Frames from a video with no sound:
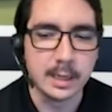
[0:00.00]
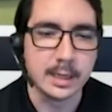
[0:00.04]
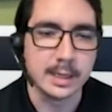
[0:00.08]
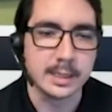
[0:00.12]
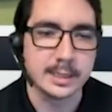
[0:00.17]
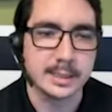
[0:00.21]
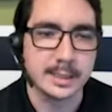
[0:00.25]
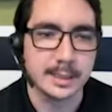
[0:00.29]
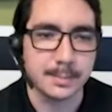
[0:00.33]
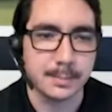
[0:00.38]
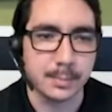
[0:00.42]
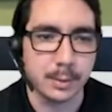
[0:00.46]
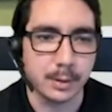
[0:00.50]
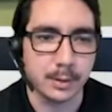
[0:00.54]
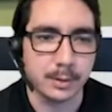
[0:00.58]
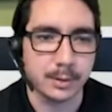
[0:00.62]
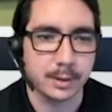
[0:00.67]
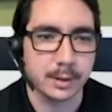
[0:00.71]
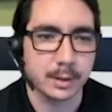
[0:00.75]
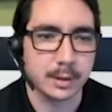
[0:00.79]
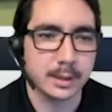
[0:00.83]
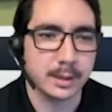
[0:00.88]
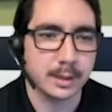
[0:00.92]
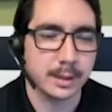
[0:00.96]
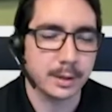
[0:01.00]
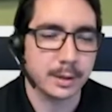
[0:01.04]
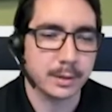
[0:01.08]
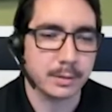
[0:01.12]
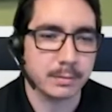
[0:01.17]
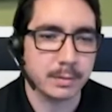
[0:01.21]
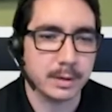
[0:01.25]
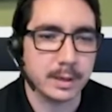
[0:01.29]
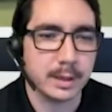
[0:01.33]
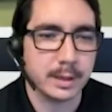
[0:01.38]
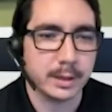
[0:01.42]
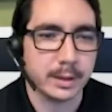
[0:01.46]
simple. There are kind of
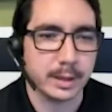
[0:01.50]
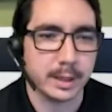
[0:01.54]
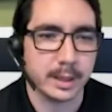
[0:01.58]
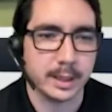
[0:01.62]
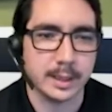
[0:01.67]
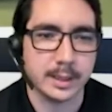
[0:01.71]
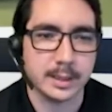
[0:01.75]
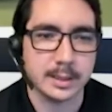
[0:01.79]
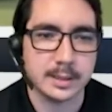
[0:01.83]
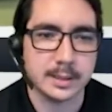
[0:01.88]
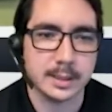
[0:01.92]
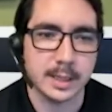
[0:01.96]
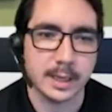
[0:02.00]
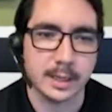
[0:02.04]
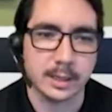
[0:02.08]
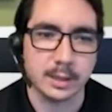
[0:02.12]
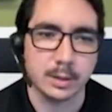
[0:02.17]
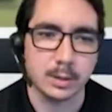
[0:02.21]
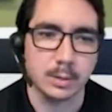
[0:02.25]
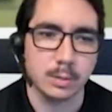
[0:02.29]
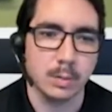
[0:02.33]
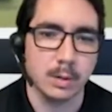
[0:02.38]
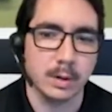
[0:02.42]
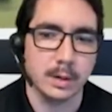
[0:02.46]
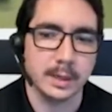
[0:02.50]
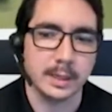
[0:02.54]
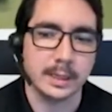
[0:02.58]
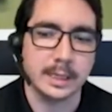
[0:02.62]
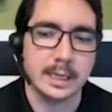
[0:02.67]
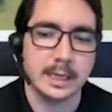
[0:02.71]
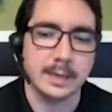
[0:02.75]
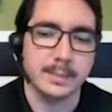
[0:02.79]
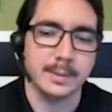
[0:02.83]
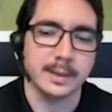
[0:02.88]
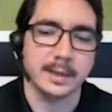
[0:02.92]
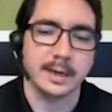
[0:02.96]
three things that you want to
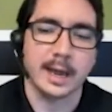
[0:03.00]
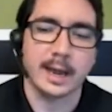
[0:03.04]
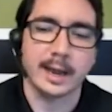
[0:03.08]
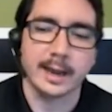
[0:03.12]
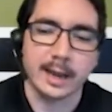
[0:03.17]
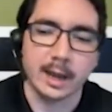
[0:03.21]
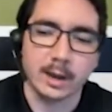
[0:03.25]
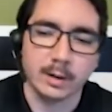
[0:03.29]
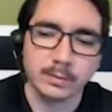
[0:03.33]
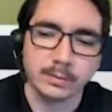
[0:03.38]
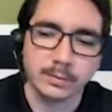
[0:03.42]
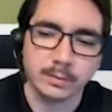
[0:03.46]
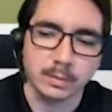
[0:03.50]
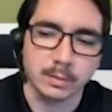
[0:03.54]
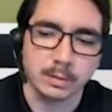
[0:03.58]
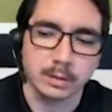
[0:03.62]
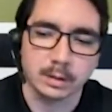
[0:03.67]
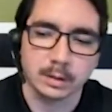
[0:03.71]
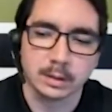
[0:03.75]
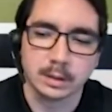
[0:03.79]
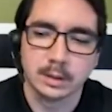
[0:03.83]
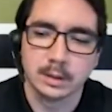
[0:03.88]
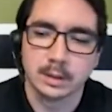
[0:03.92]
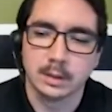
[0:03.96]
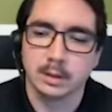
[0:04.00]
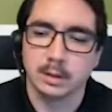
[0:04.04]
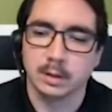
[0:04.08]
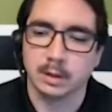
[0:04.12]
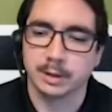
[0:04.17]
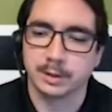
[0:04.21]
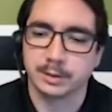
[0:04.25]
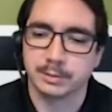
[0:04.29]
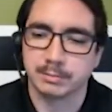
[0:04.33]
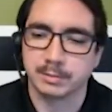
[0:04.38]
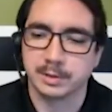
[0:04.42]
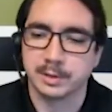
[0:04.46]
keep an eye out for,
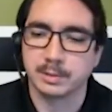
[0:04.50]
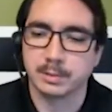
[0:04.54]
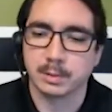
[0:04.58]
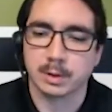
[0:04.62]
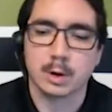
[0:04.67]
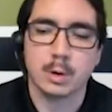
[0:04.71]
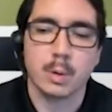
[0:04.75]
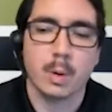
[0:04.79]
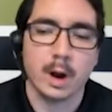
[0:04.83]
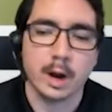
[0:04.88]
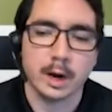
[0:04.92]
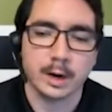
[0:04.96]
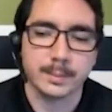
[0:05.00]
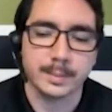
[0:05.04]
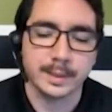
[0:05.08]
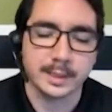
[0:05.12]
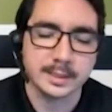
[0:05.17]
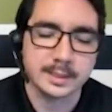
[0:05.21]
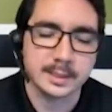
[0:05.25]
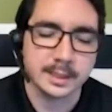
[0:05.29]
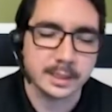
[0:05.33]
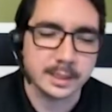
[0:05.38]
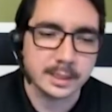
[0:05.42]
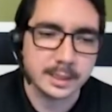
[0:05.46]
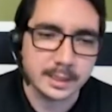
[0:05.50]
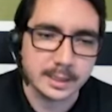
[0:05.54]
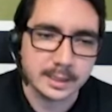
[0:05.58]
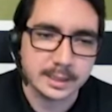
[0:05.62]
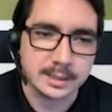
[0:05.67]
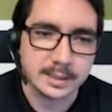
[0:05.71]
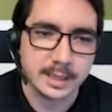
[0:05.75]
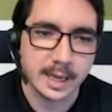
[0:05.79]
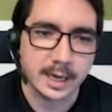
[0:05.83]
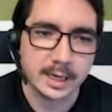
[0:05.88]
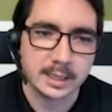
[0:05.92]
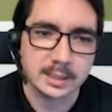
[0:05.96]
or three requirements that you need to
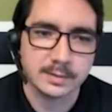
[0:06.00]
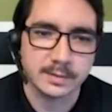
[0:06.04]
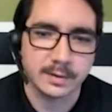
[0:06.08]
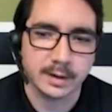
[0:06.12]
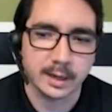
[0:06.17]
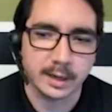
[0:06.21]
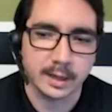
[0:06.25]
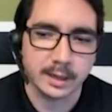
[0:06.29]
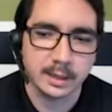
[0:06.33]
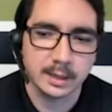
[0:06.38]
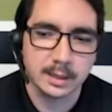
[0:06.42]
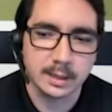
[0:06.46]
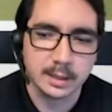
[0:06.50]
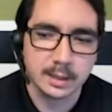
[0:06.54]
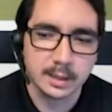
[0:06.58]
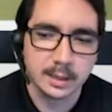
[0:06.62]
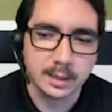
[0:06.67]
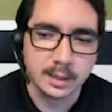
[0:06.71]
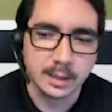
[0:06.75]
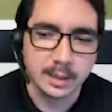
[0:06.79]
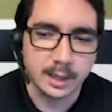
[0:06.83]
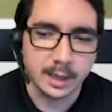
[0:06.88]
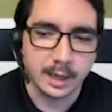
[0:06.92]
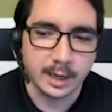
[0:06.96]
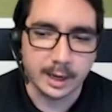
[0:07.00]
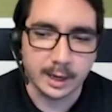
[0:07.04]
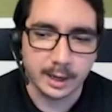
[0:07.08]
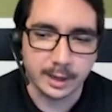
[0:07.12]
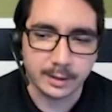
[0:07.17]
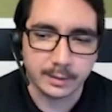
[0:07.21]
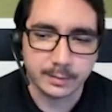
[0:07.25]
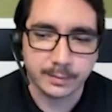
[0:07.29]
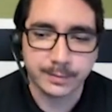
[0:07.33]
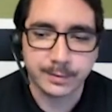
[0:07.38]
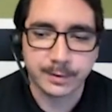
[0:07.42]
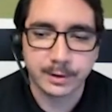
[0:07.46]
satisfy.
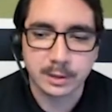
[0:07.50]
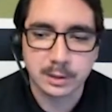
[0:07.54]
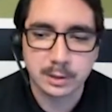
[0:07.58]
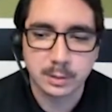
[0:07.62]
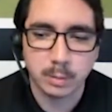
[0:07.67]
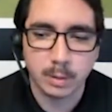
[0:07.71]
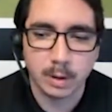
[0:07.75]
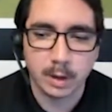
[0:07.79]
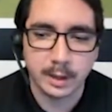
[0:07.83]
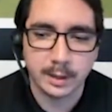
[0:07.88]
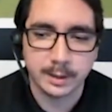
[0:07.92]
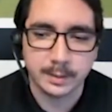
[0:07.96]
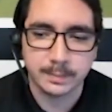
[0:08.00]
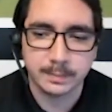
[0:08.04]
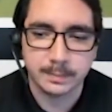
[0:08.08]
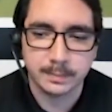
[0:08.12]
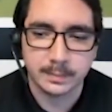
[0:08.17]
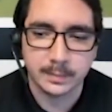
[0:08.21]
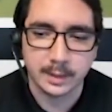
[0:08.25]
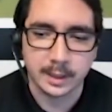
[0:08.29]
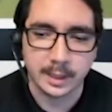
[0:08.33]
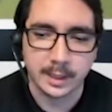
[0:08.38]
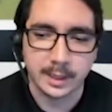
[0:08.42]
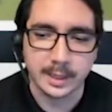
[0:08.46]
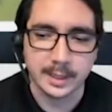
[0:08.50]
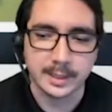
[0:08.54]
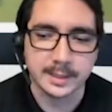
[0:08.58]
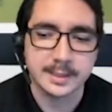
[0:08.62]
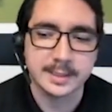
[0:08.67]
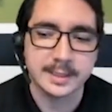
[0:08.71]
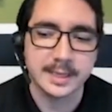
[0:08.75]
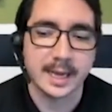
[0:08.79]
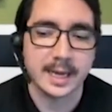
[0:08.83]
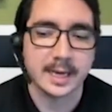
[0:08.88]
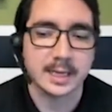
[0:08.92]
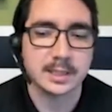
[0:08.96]
The first one is
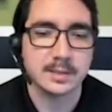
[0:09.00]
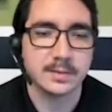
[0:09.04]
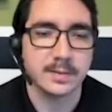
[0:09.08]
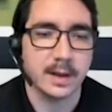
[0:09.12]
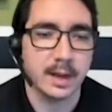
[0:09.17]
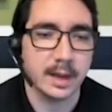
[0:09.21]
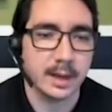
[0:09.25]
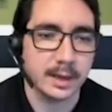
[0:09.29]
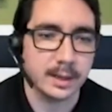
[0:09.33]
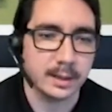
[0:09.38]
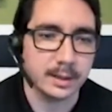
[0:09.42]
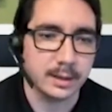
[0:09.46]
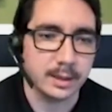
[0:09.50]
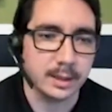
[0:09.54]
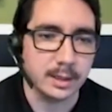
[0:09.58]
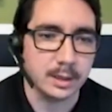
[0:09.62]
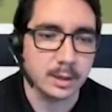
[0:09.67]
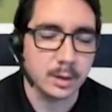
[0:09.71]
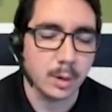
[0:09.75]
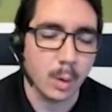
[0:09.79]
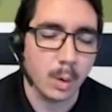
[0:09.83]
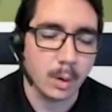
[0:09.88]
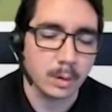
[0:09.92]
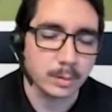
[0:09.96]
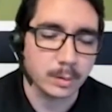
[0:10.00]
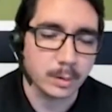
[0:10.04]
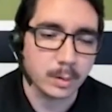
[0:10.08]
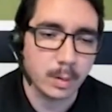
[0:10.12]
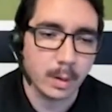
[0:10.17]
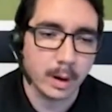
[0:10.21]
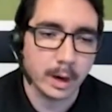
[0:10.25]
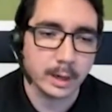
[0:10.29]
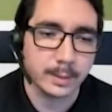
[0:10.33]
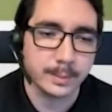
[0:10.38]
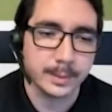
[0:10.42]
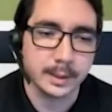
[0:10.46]
satisfying the core
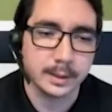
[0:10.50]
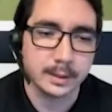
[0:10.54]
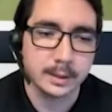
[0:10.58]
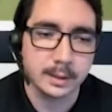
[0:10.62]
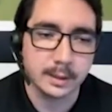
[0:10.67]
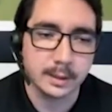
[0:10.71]
requirement,